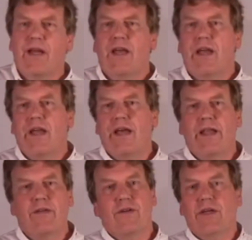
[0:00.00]

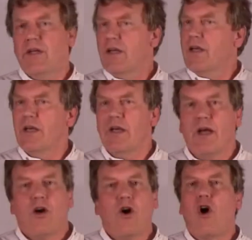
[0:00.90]
and
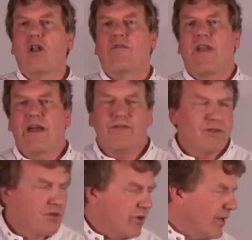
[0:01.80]
all of life
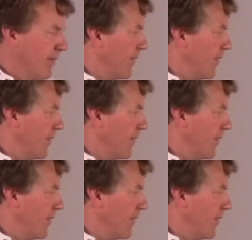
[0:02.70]
is good.